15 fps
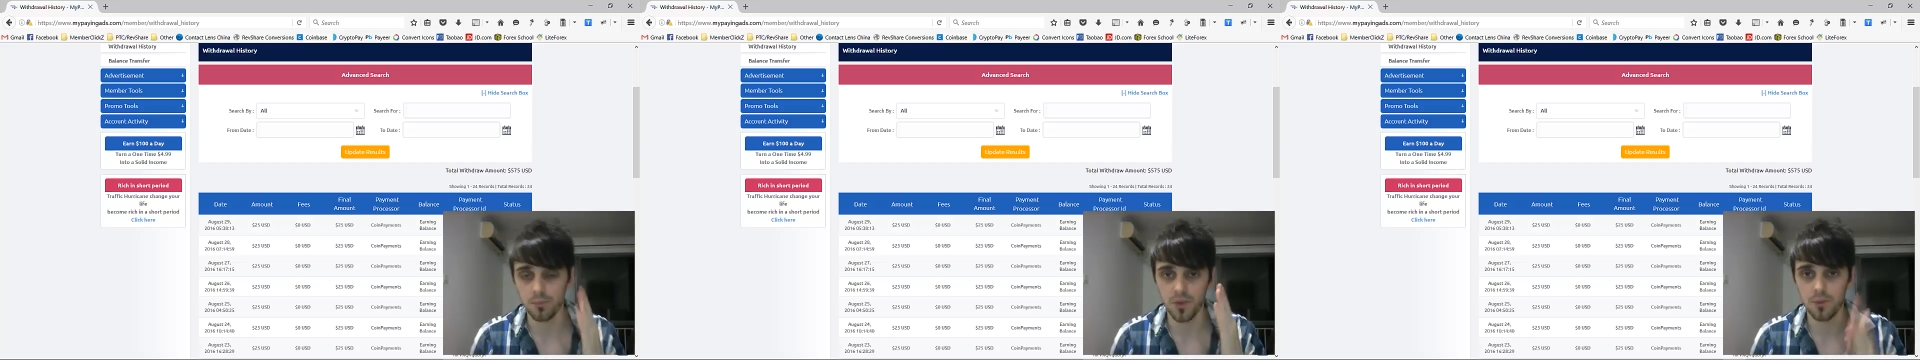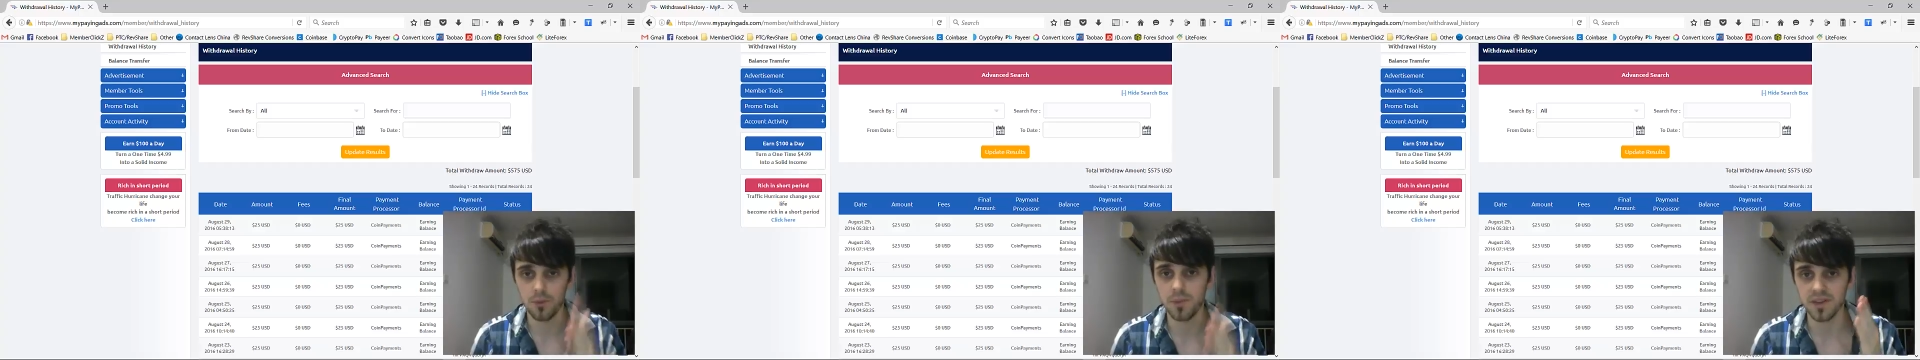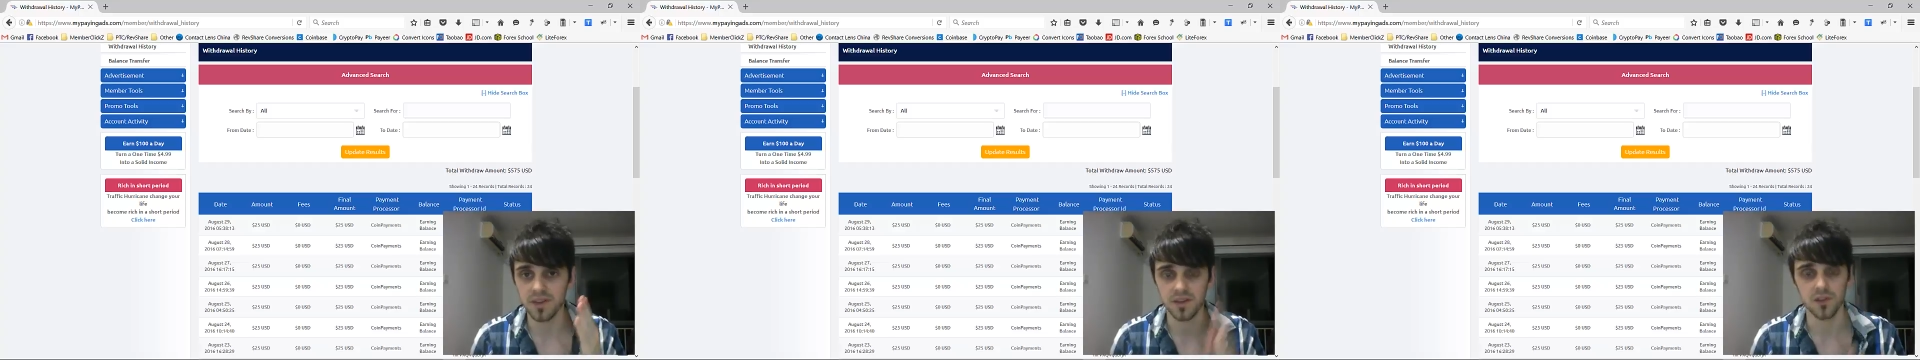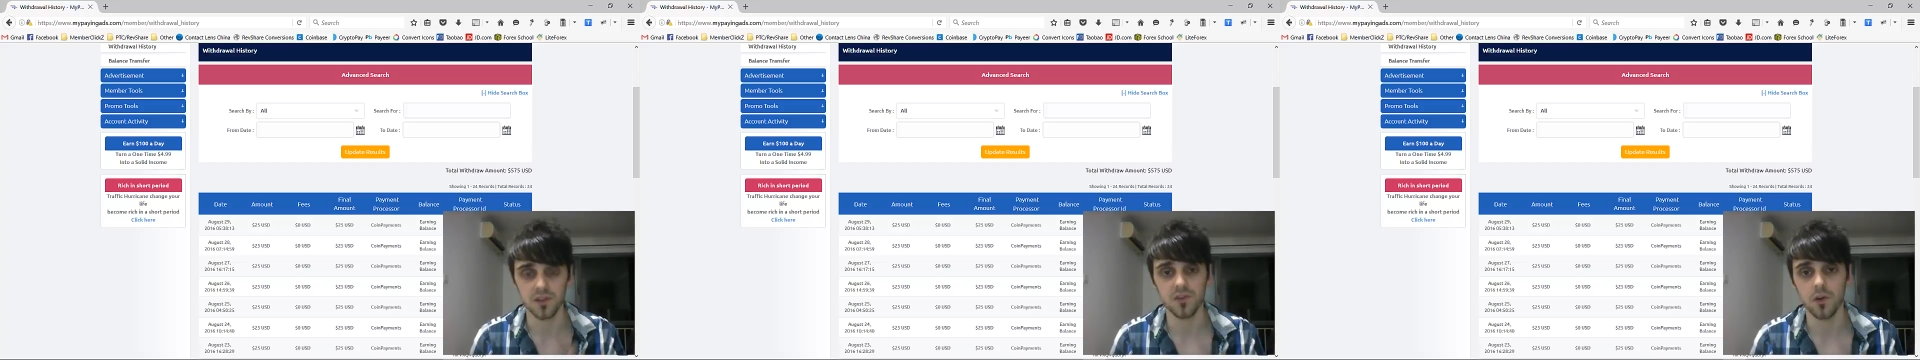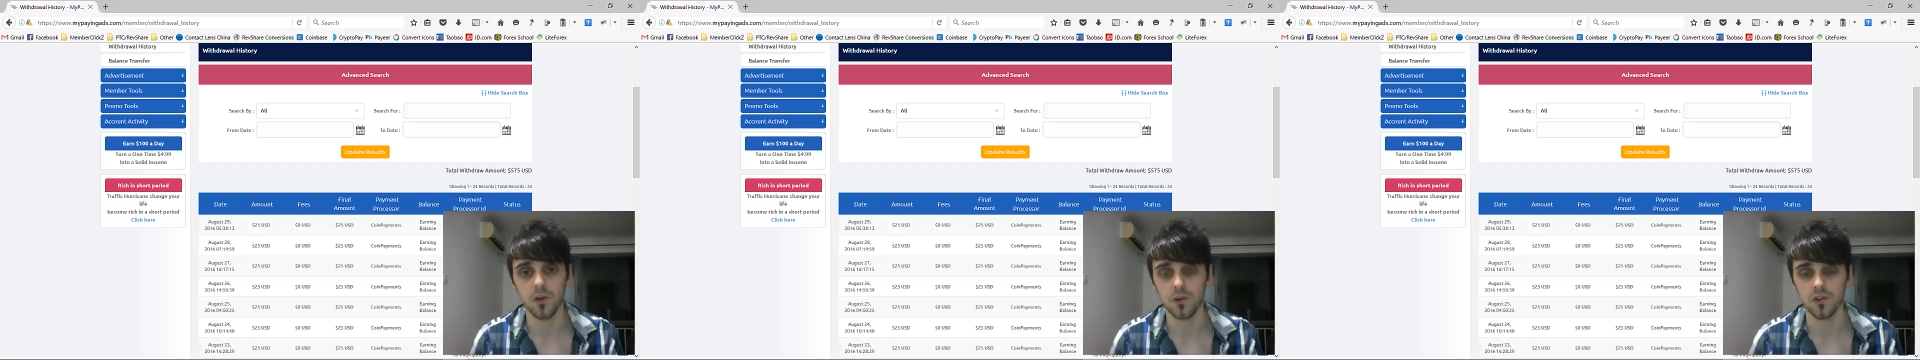a business
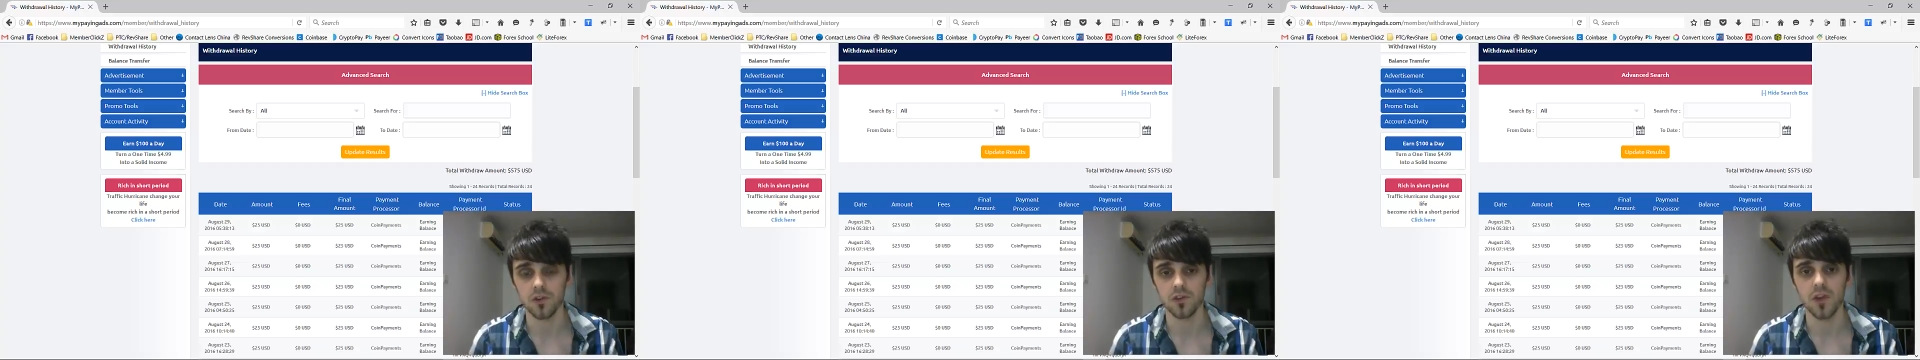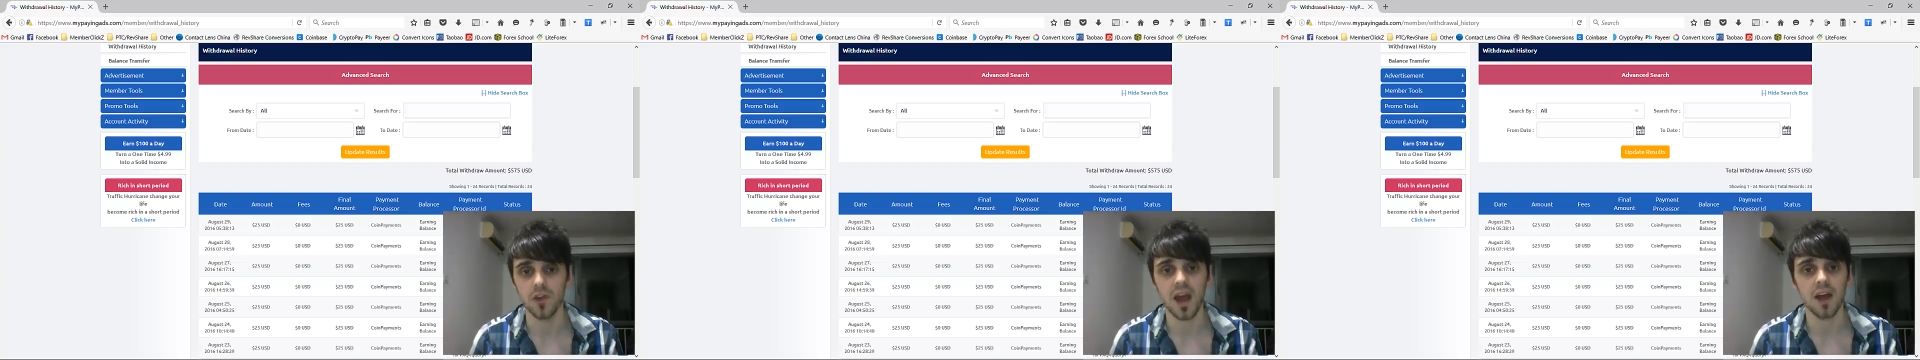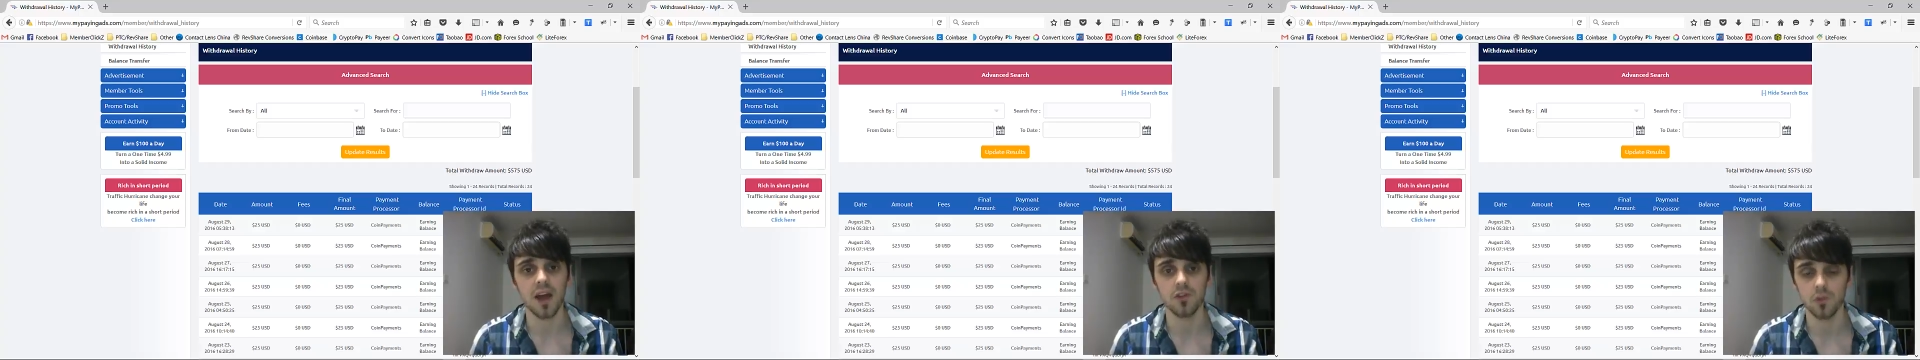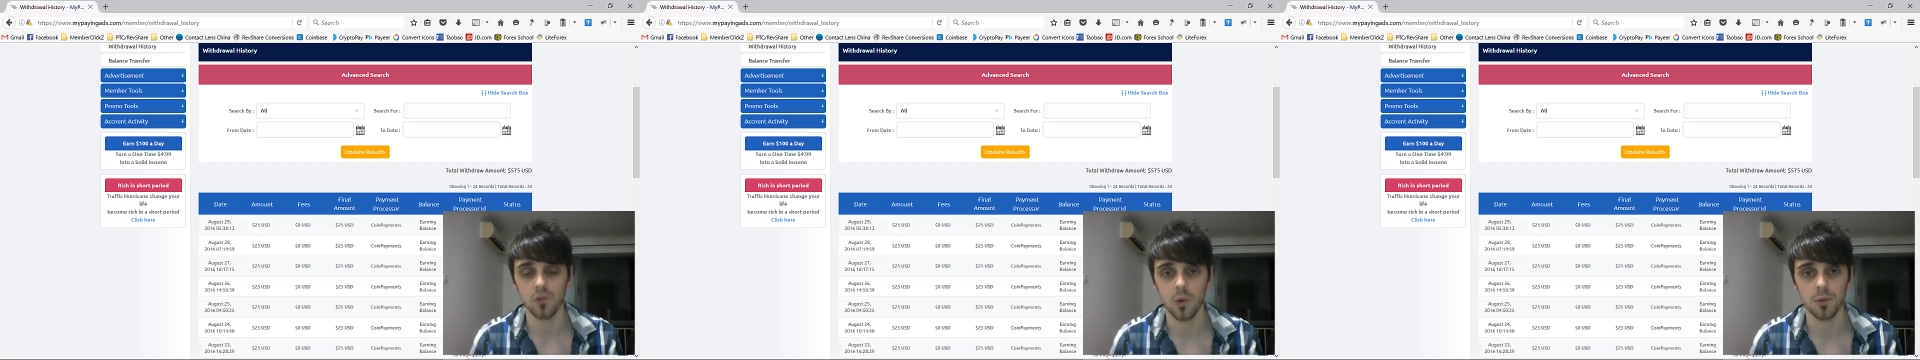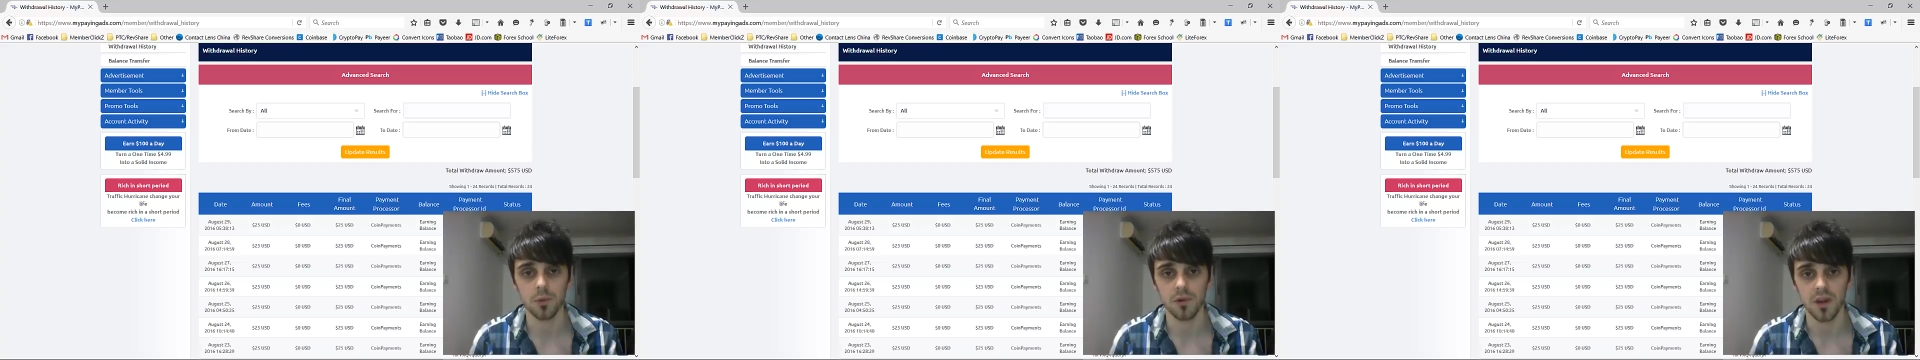focus on how
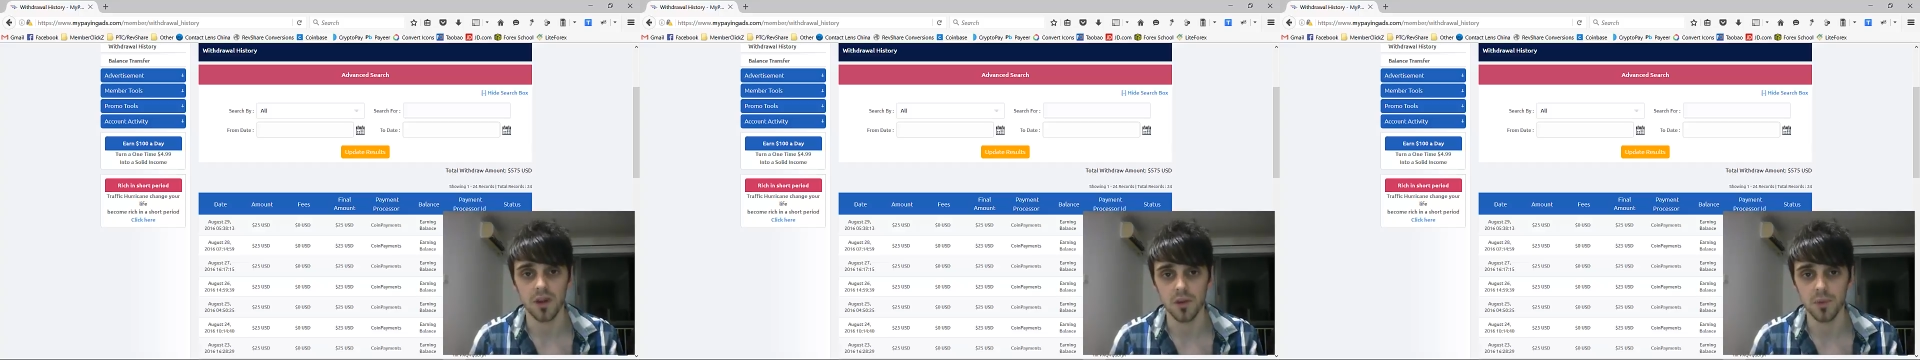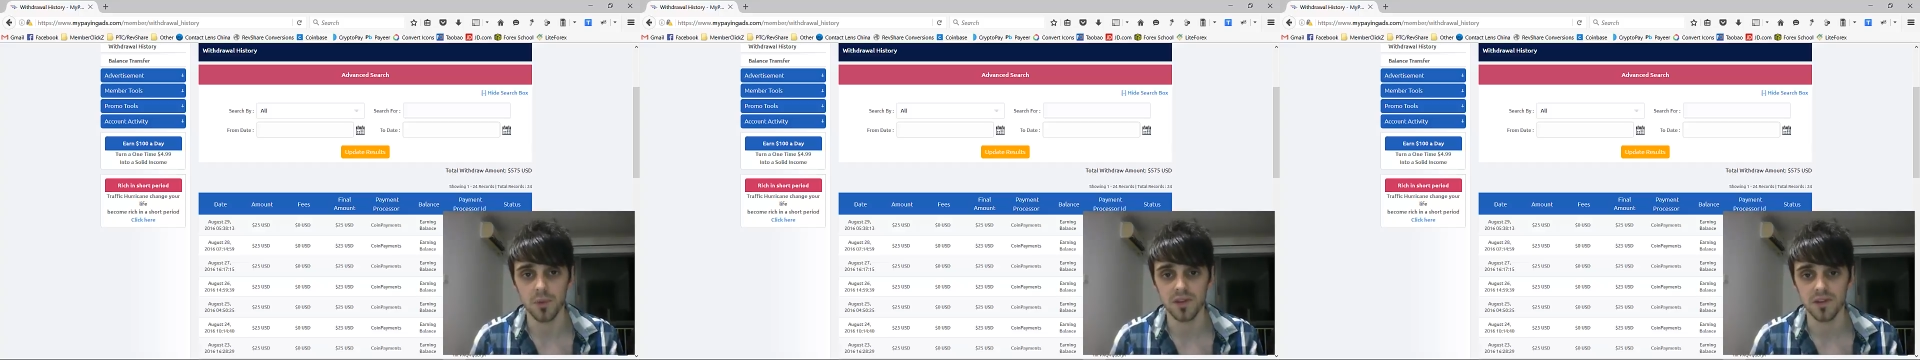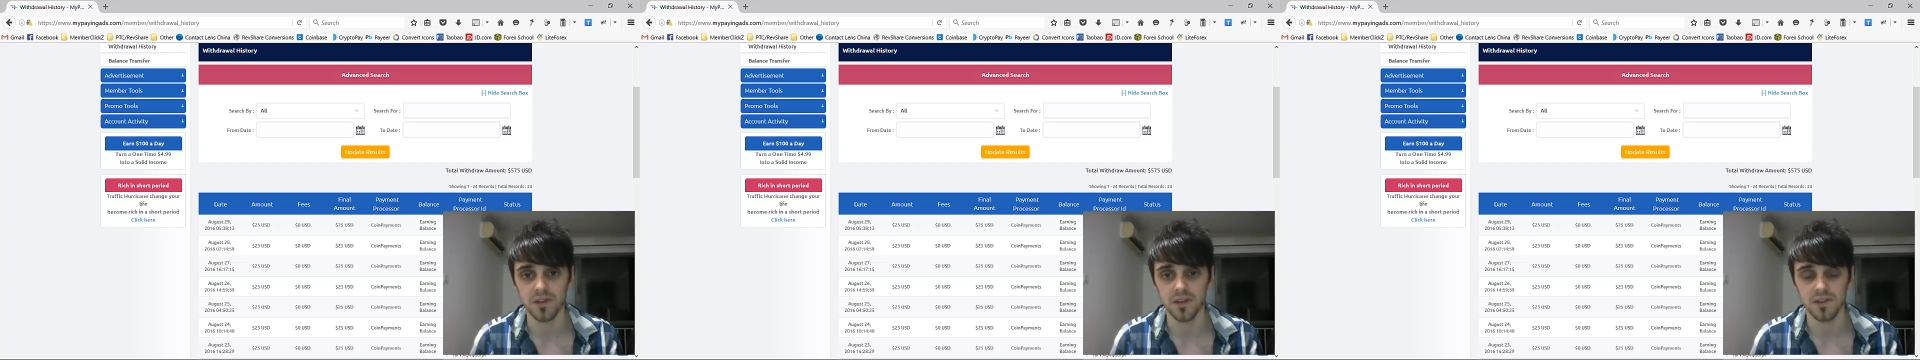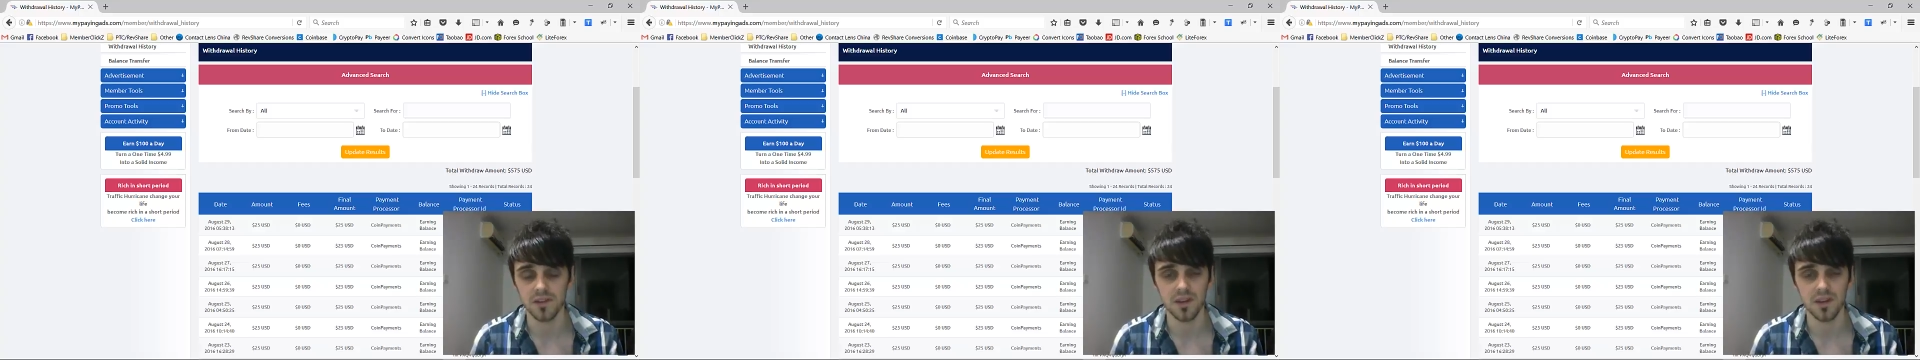to operate the business.